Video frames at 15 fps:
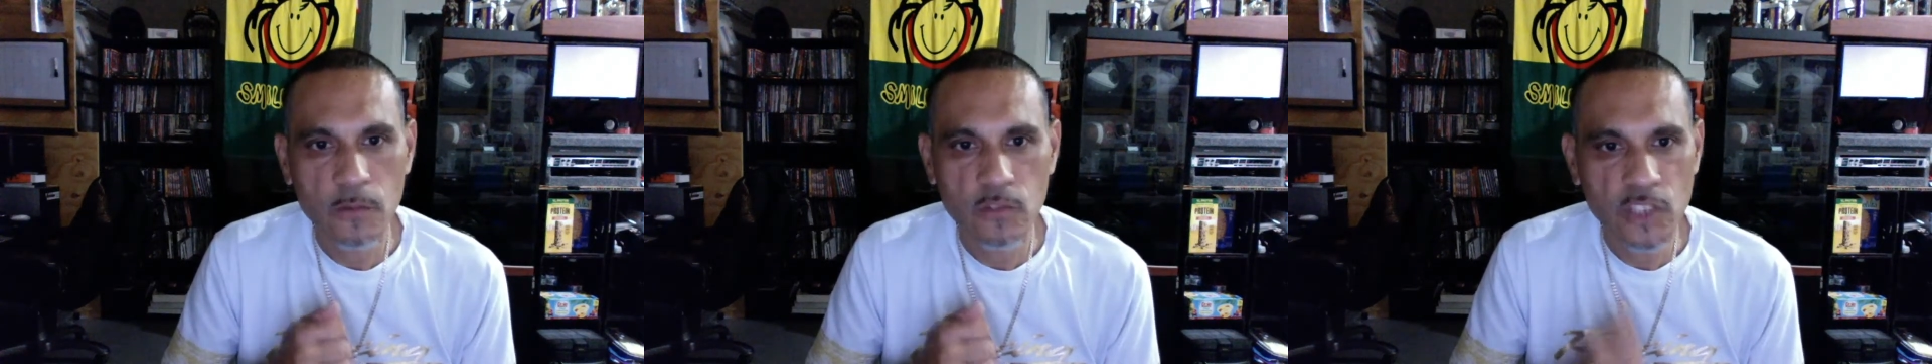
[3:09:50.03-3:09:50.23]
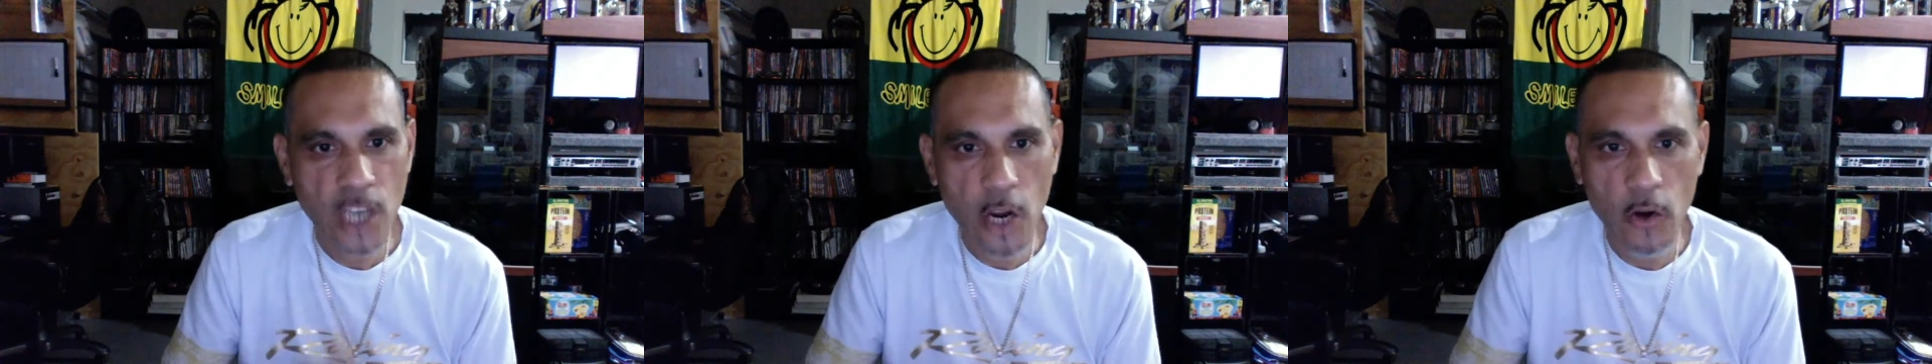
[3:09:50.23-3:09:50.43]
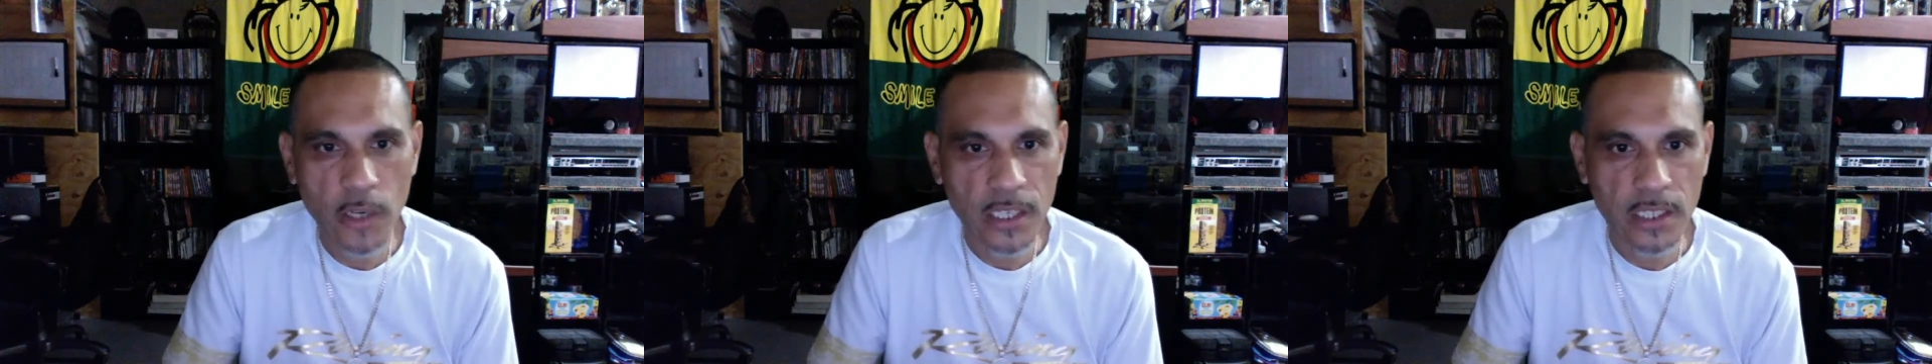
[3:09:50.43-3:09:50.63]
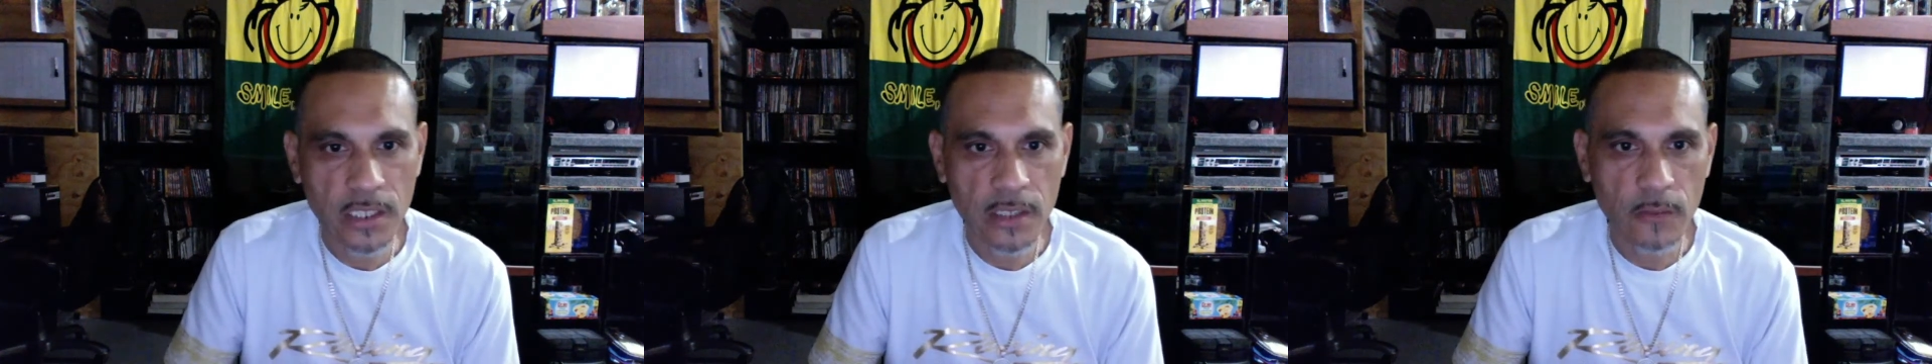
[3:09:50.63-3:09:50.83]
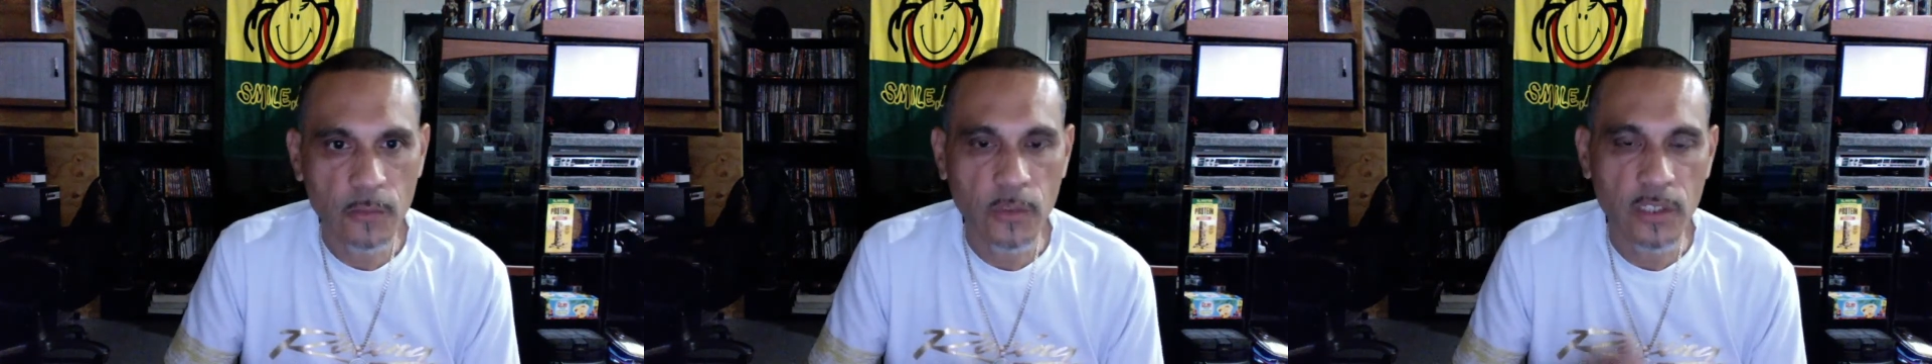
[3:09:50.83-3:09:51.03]
talking,
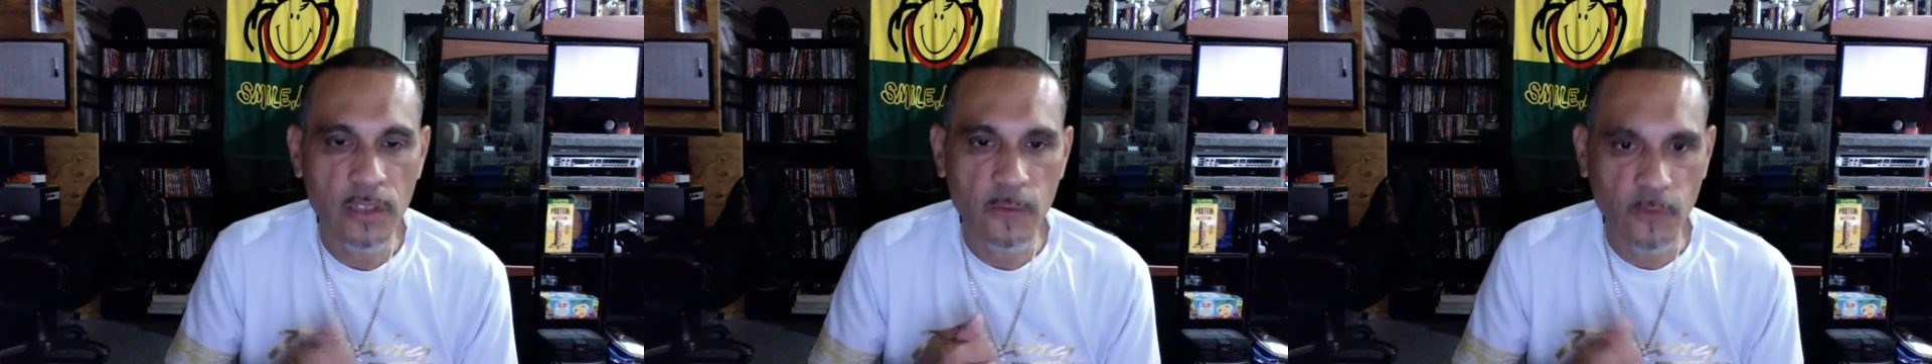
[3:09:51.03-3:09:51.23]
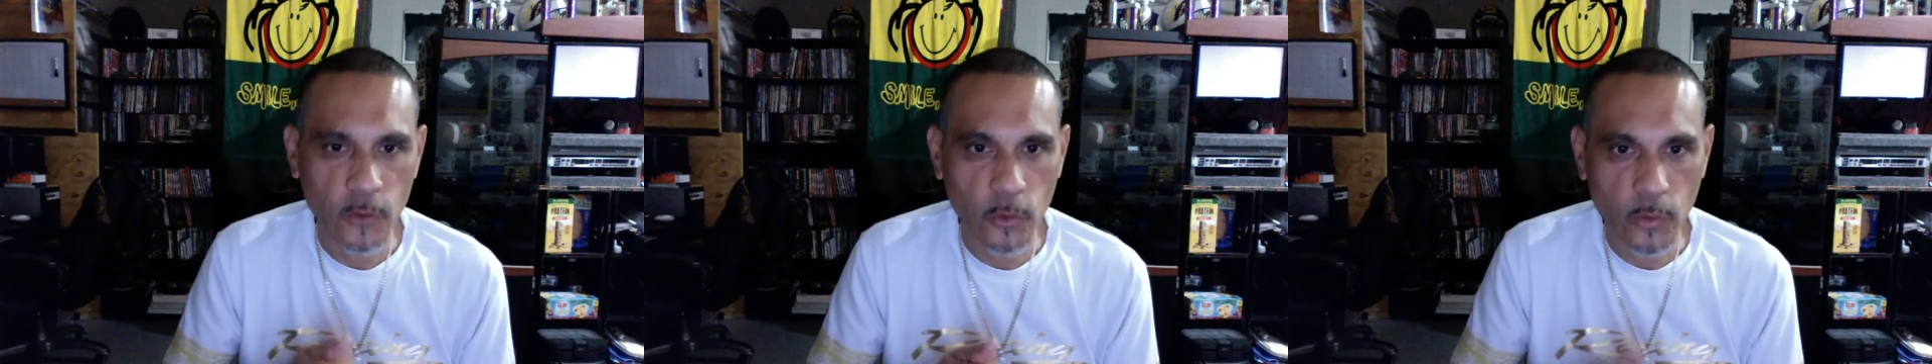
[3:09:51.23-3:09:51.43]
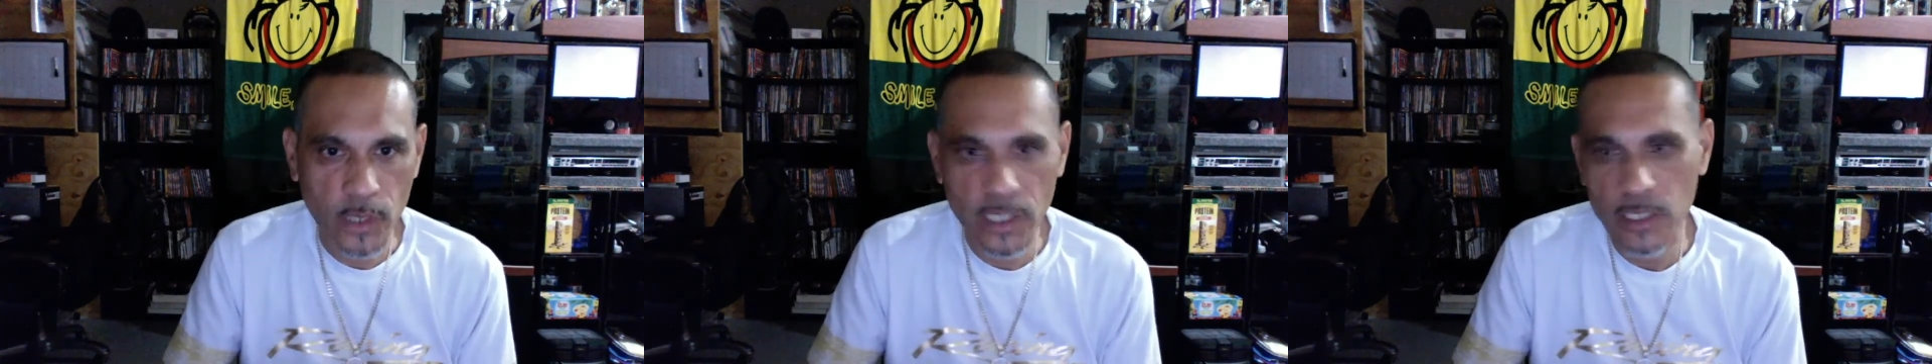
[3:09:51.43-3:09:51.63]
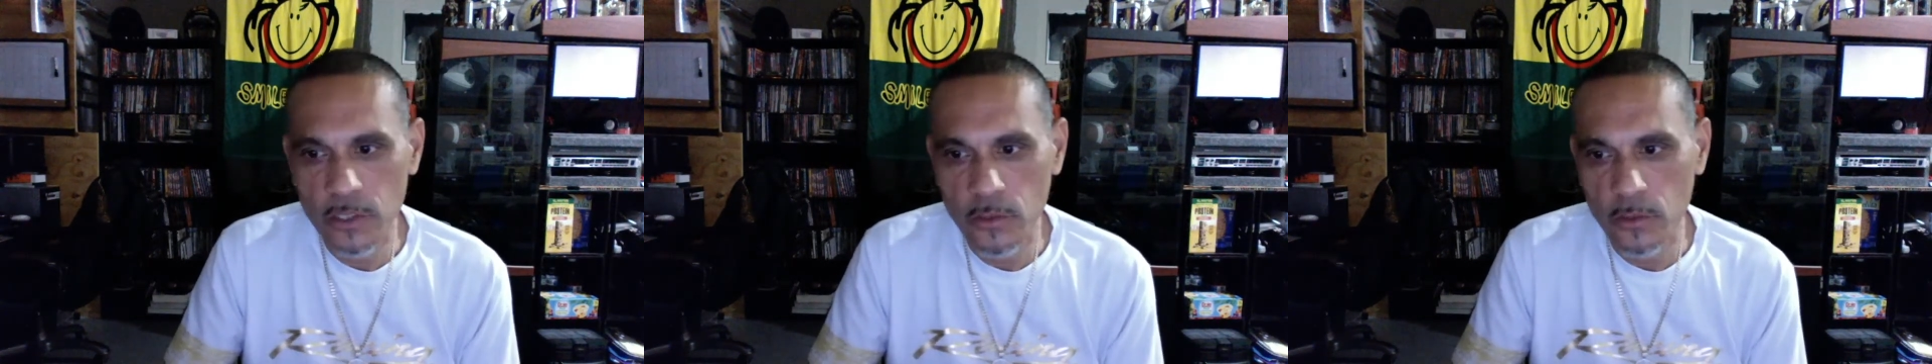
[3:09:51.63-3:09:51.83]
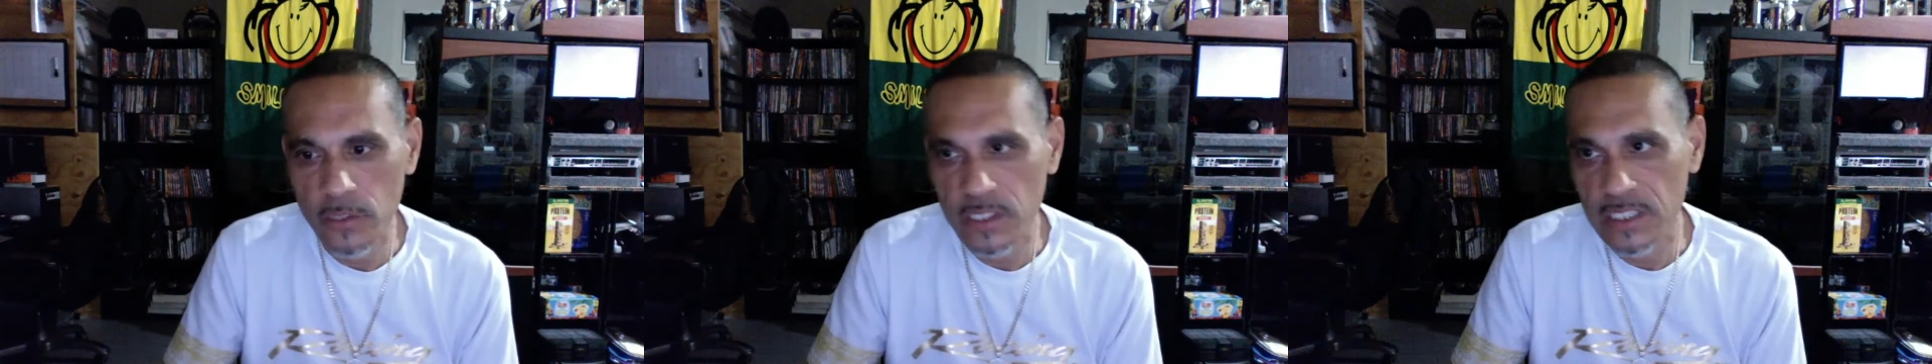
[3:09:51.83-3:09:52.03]
we are for real
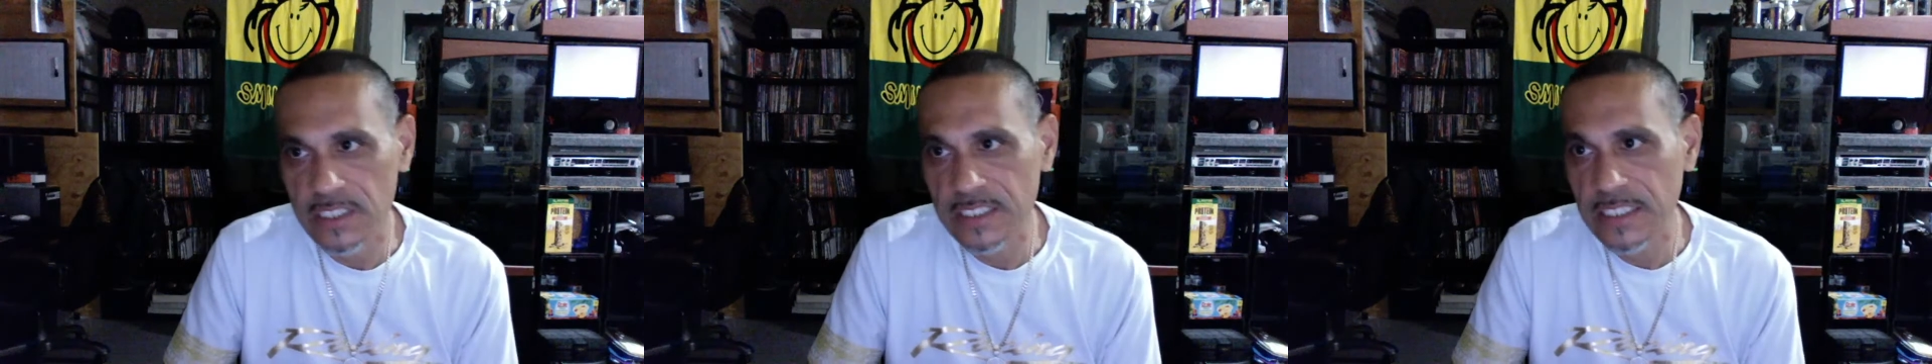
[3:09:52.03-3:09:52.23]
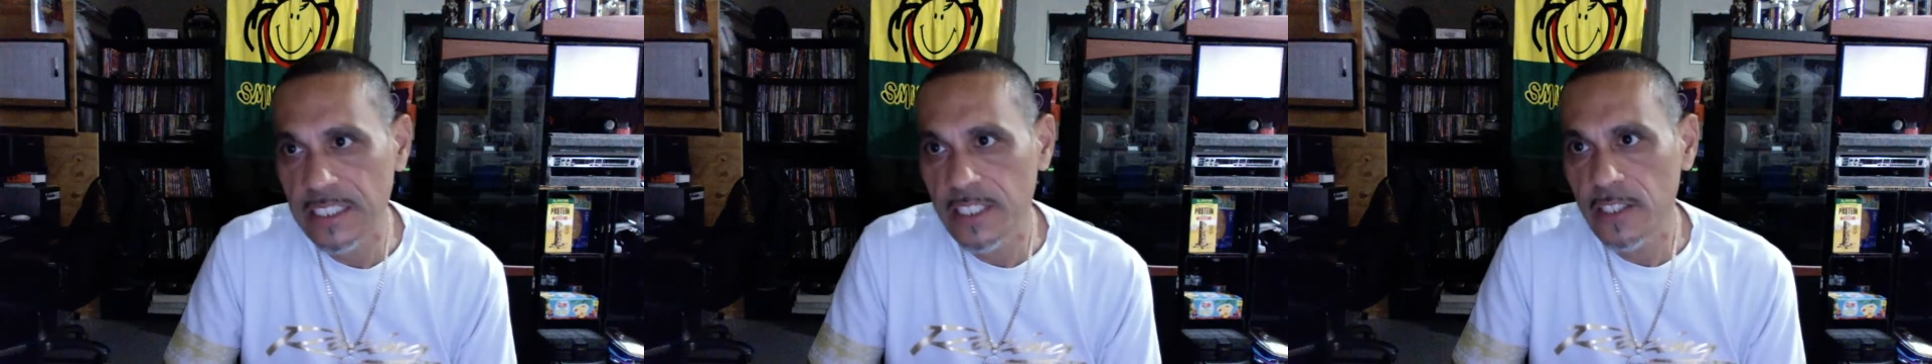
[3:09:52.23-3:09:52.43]
doing this.